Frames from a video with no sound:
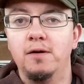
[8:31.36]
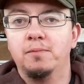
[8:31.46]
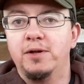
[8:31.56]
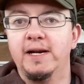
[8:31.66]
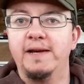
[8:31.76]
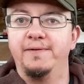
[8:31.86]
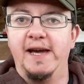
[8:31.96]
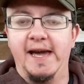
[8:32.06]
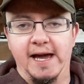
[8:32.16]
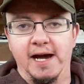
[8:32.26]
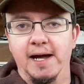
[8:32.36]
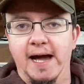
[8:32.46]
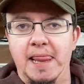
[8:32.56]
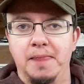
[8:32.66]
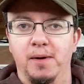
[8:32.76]
I'm going to leave it here
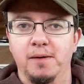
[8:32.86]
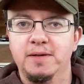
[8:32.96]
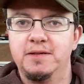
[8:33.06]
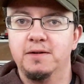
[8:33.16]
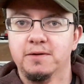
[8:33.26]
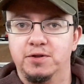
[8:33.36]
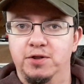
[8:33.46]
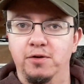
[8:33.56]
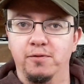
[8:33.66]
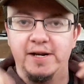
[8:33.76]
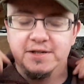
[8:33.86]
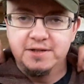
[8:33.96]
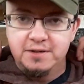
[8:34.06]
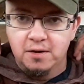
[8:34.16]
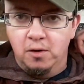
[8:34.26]
at the moment. Two
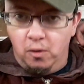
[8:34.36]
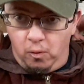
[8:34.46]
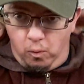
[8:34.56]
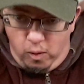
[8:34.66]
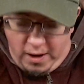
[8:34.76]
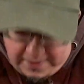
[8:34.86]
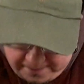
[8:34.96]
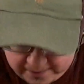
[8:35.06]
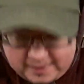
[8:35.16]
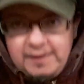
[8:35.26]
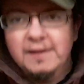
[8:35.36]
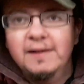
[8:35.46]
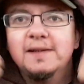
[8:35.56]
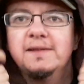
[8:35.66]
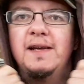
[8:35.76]
reasons. One,
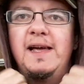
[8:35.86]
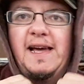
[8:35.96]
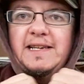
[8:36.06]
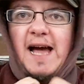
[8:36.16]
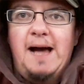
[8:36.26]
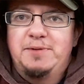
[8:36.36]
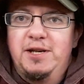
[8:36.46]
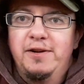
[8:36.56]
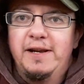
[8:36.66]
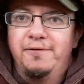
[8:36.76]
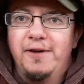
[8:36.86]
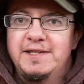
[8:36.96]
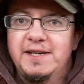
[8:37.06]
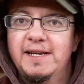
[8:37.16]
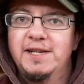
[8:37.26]
it's absolutely
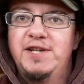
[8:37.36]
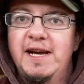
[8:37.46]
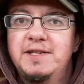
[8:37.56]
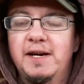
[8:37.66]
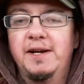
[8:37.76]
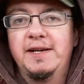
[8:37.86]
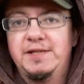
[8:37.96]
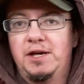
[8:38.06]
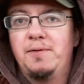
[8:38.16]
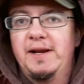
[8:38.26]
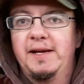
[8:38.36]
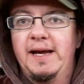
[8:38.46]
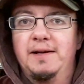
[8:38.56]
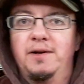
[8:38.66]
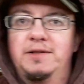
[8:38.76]
freezing in the shed and I need to go in and
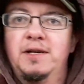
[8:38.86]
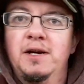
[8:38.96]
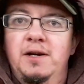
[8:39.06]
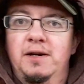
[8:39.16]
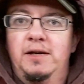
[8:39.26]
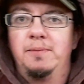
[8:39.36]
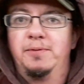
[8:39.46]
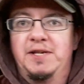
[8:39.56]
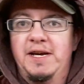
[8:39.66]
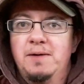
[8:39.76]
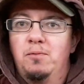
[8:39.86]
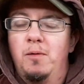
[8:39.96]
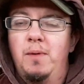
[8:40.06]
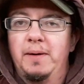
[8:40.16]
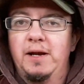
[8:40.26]
get a nice cup of tea and
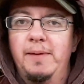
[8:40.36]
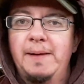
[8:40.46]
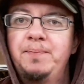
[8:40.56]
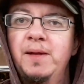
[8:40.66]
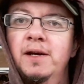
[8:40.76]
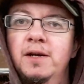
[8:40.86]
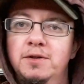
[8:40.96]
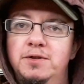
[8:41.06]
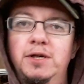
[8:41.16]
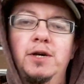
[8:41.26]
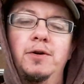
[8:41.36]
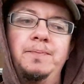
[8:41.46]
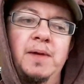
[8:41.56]
warm up a little bit. Two,